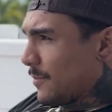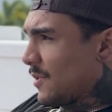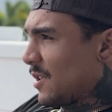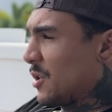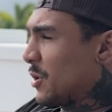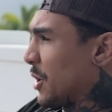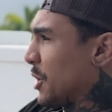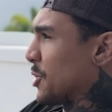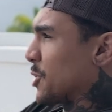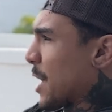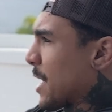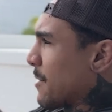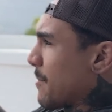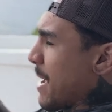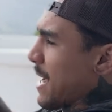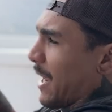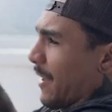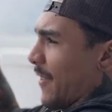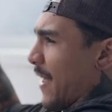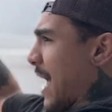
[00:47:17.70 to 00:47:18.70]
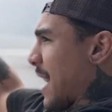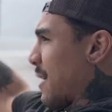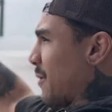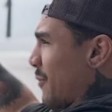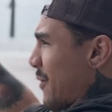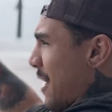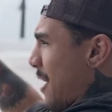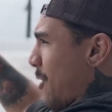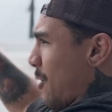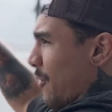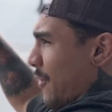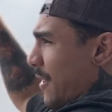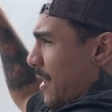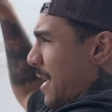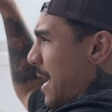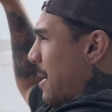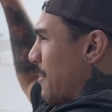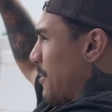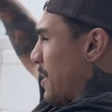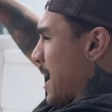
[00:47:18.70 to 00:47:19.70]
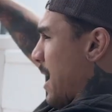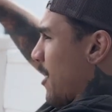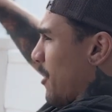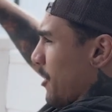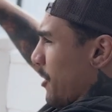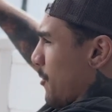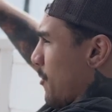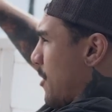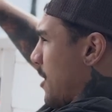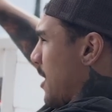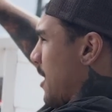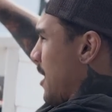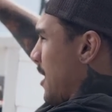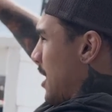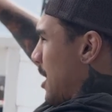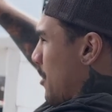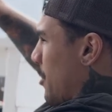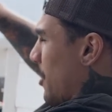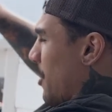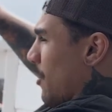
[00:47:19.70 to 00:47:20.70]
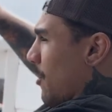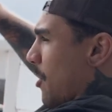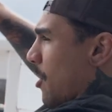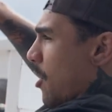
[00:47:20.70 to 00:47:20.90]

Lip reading: You can try to make it the NFL or the NBA all you want, but it'll